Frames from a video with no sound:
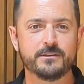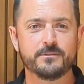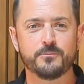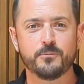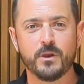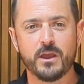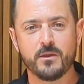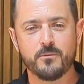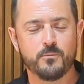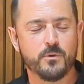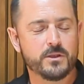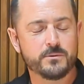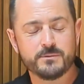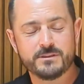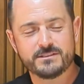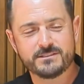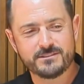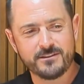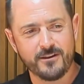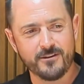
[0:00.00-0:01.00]
when we
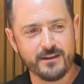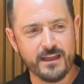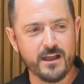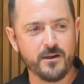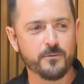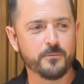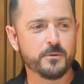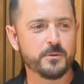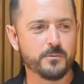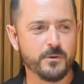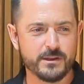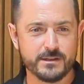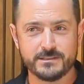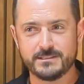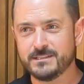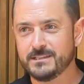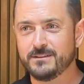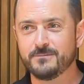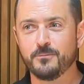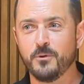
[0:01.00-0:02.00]
start out, we want to
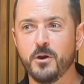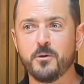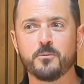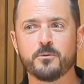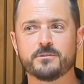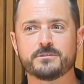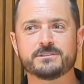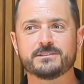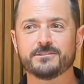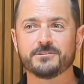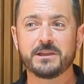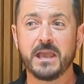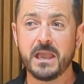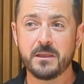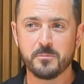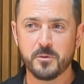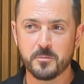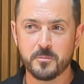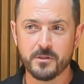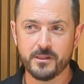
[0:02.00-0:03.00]
see what we're still
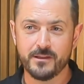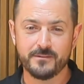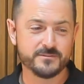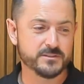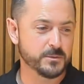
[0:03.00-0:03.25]
capable of.